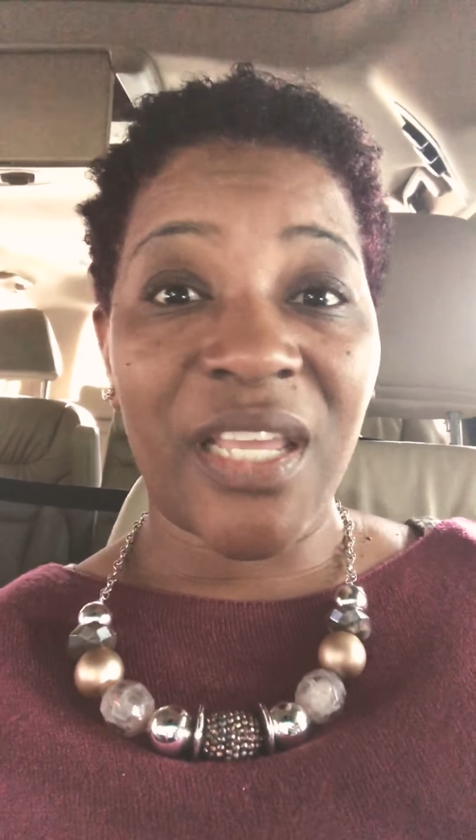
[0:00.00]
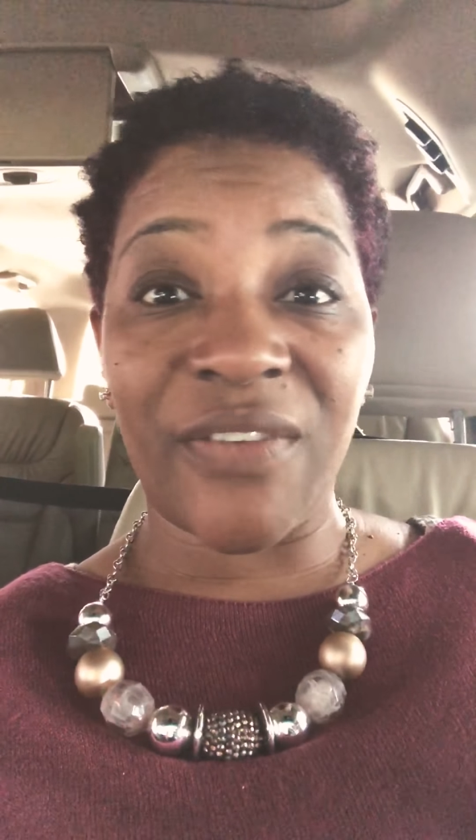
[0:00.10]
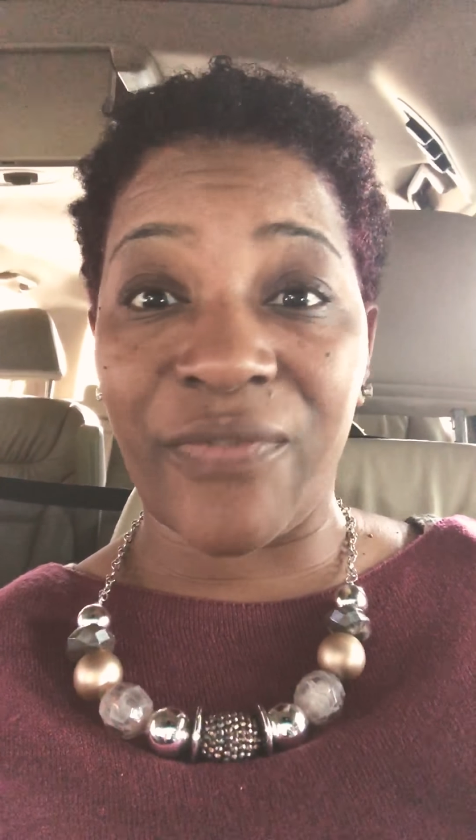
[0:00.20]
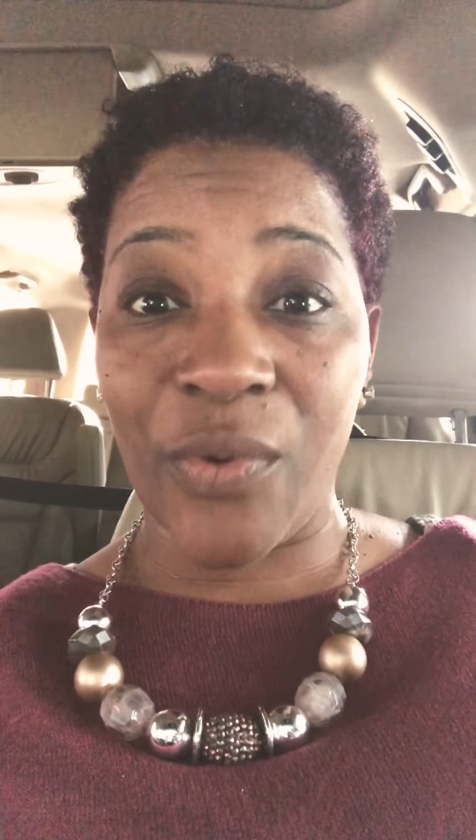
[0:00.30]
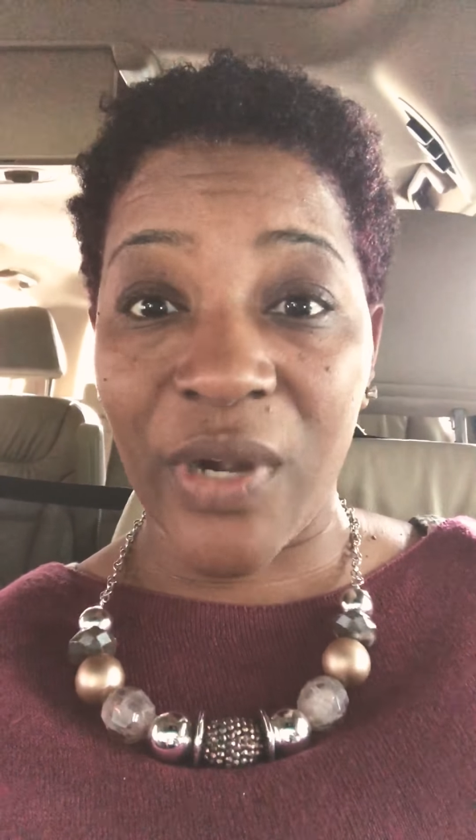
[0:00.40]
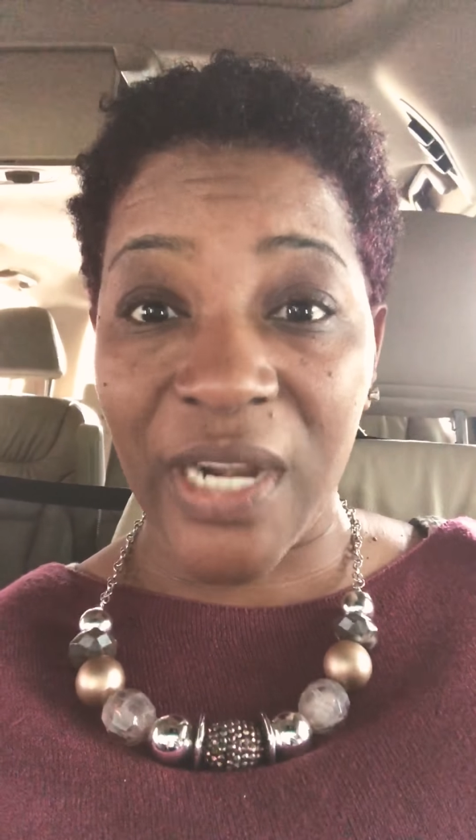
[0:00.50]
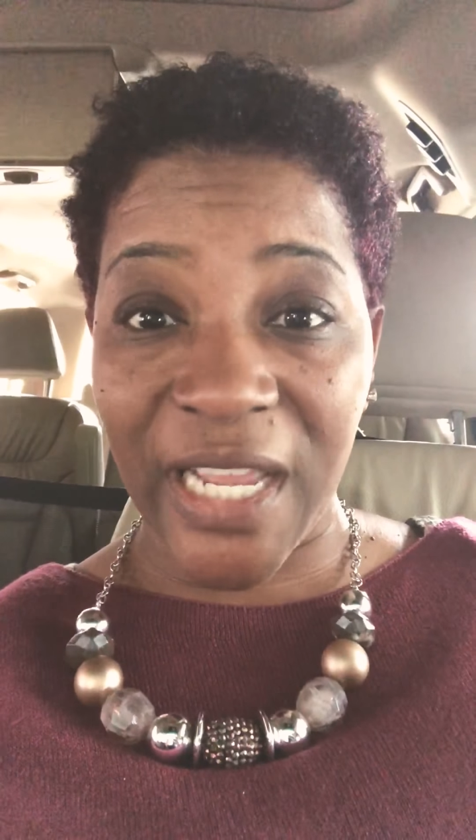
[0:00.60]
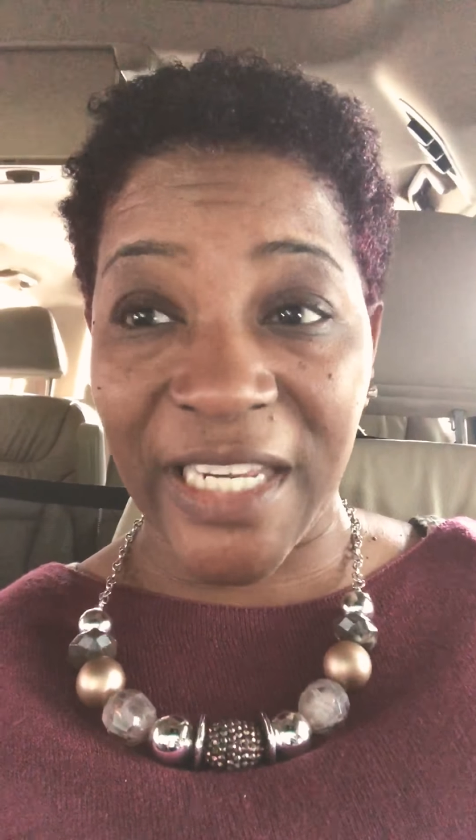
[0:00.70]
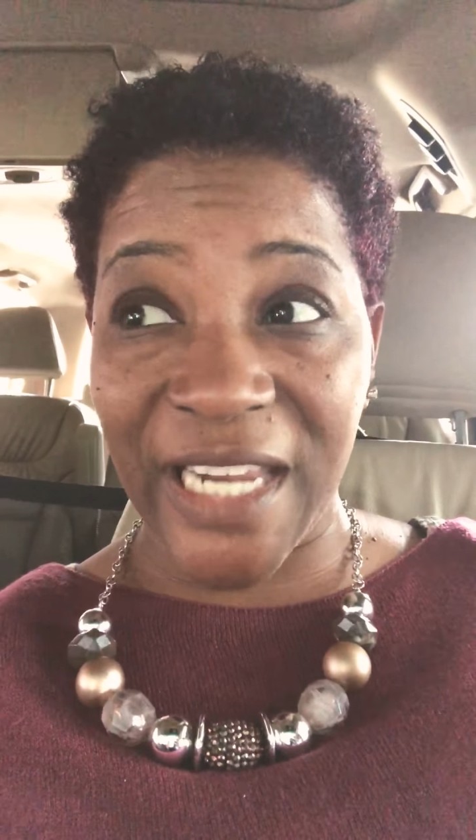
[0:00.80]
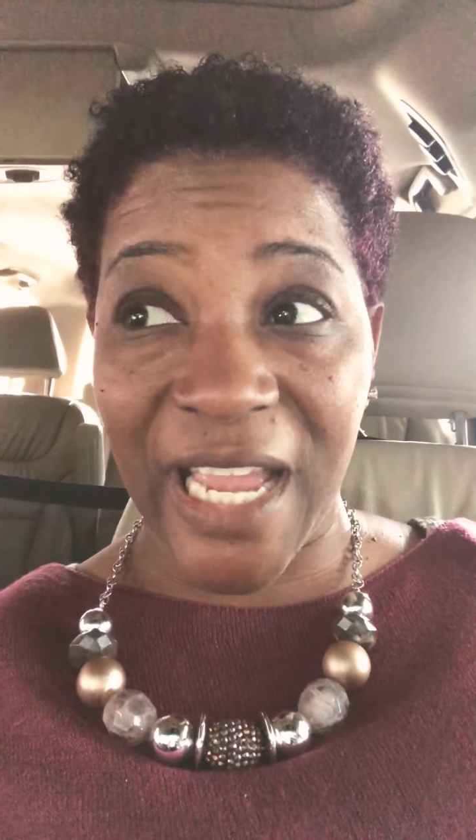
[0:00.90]
In the
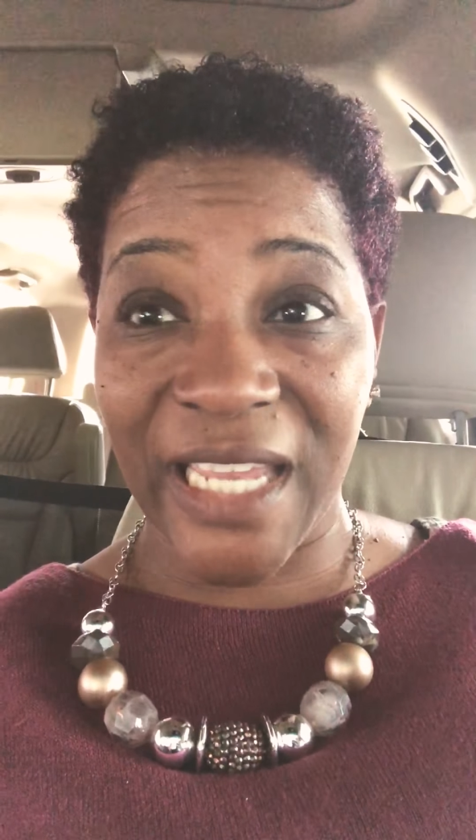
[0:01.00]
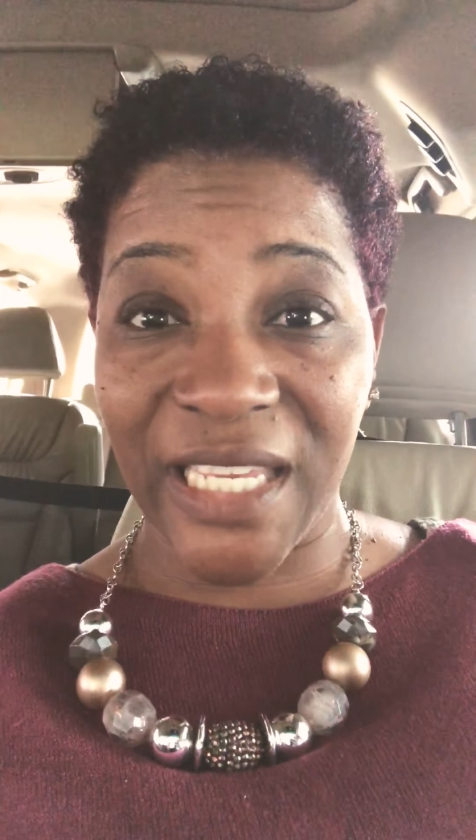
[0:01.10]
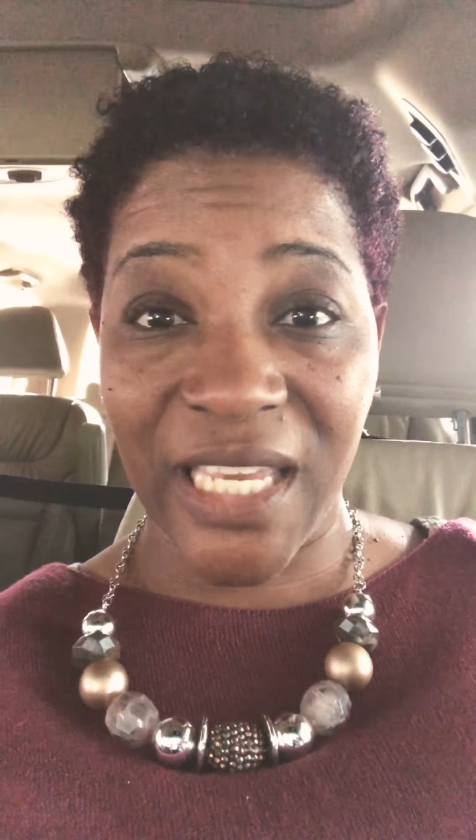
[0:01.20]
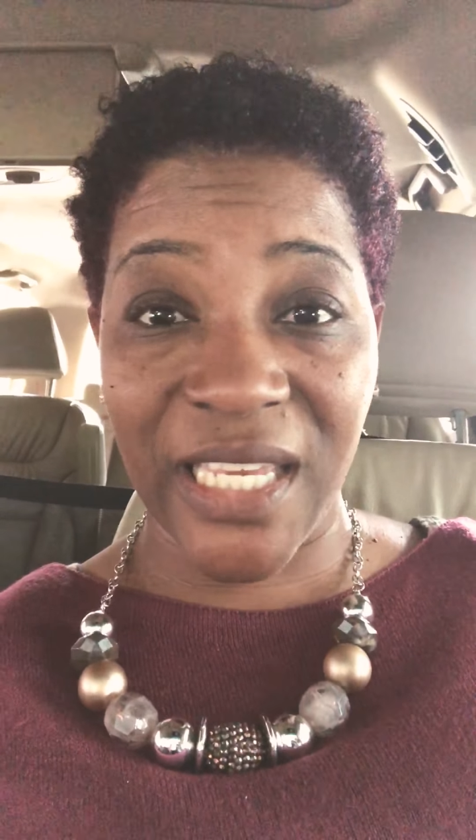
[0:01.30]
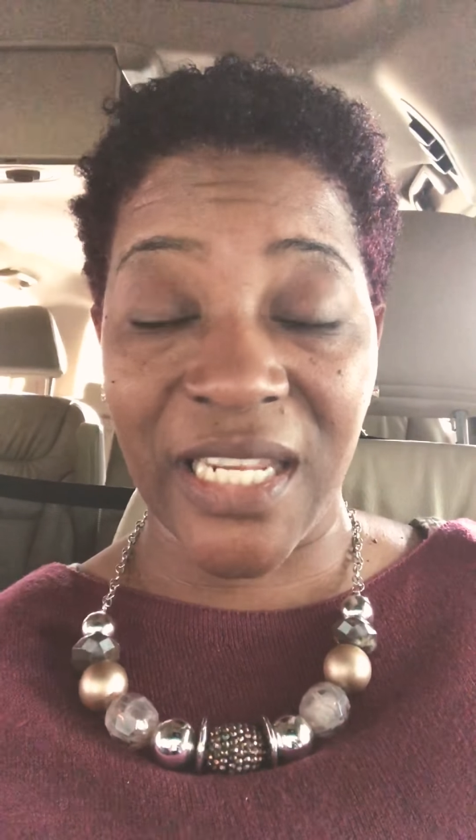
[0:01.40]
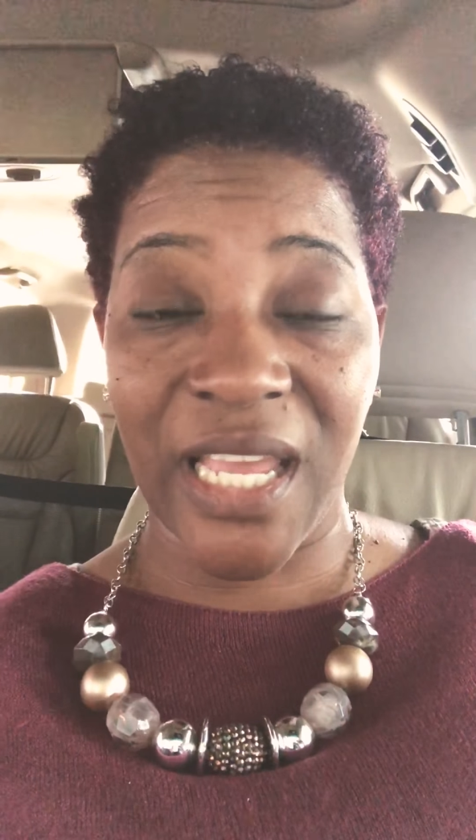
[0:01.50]
$4.99 kit,